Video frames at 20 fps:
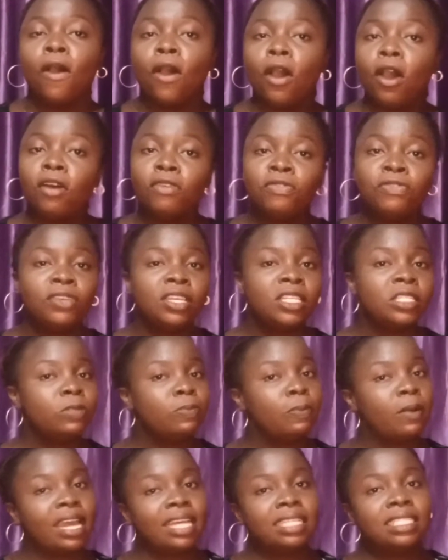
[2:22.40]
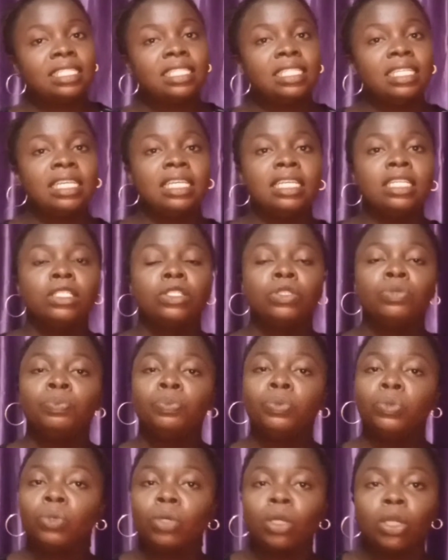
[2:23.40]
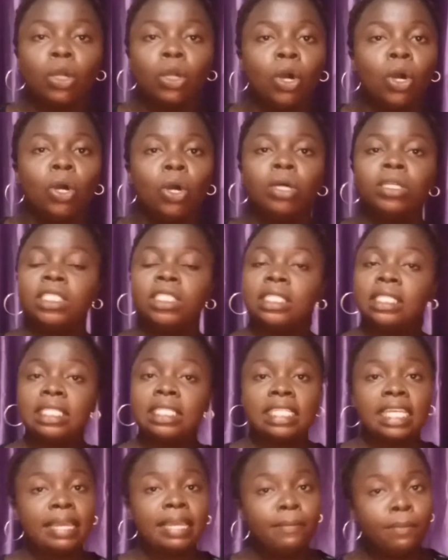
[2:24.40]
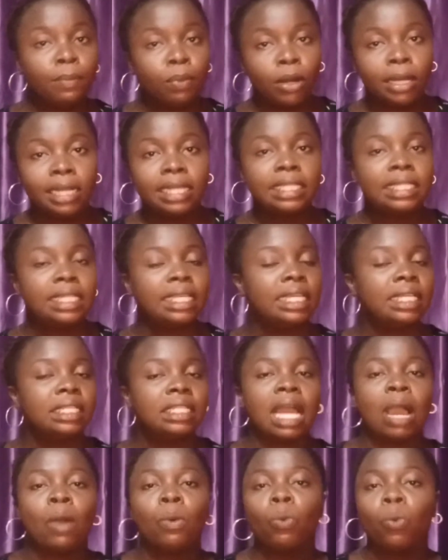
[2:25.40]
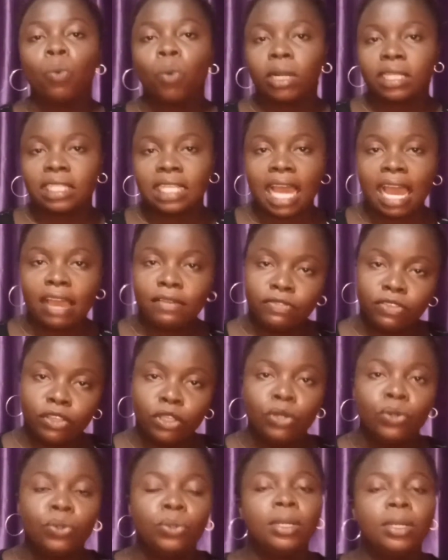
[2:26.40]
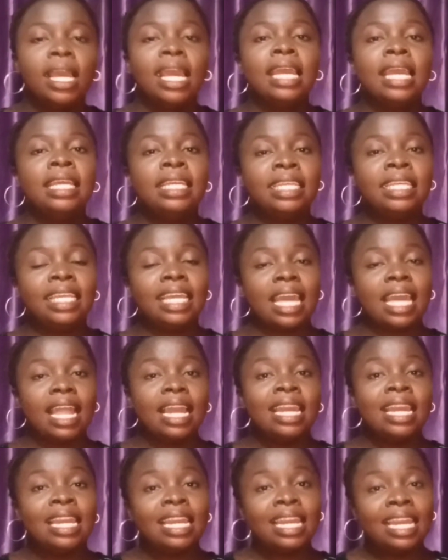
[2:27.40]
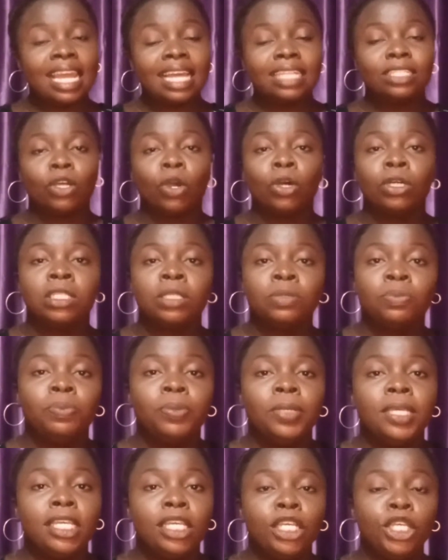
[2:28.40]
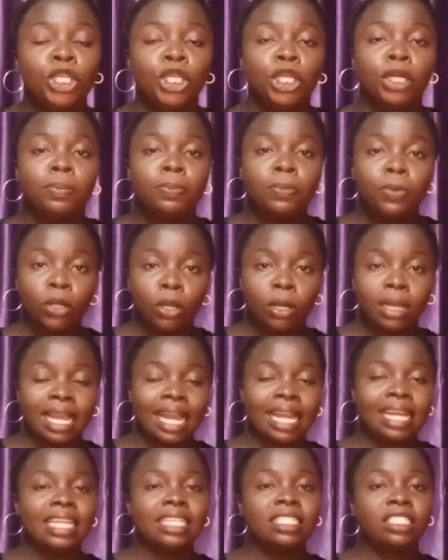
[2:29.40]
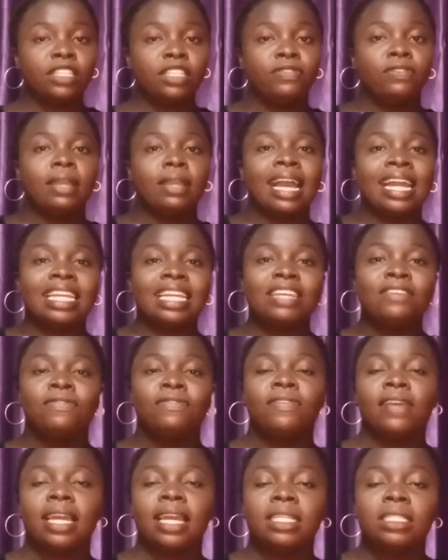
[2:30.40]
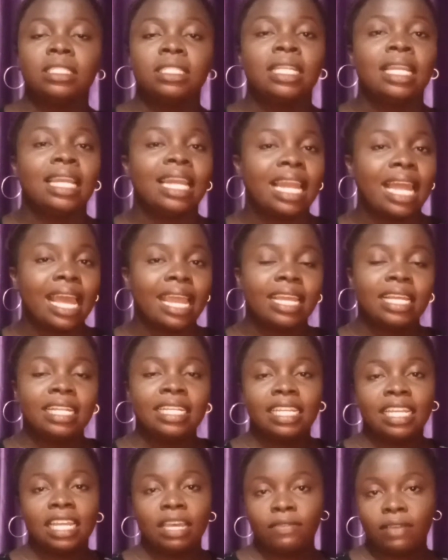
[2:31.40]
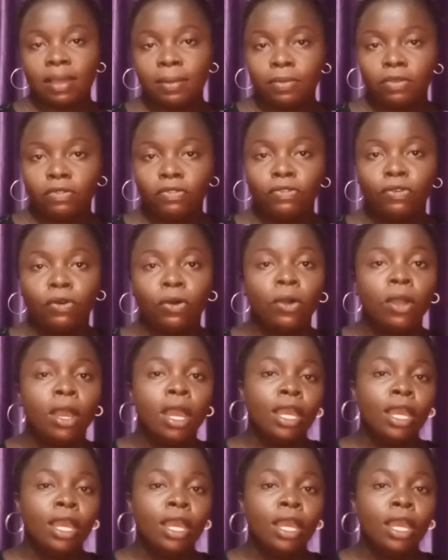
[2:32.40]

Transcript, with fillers: office parties, book launch, team bonding, and what have you. Yeah, let us be your plug and let's give you an event like never before.